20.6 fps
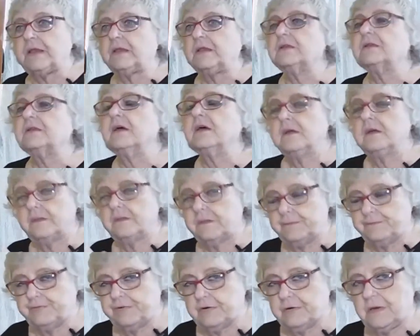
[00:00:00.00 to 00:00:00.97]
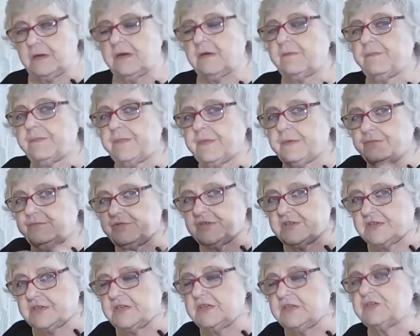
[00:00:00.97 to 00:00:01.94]
the
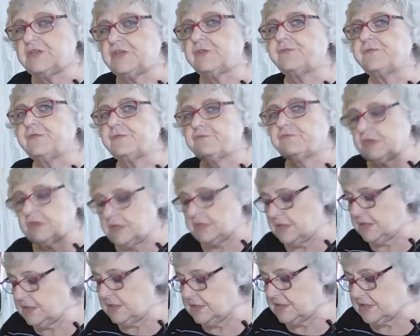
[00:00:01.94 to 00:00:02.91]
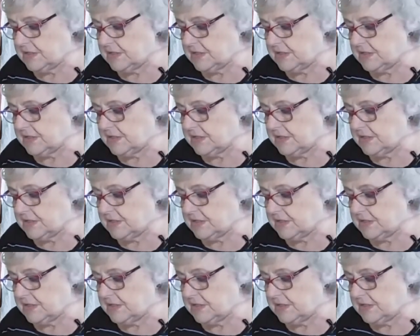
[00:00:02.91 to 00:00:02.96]
procedure for reheating.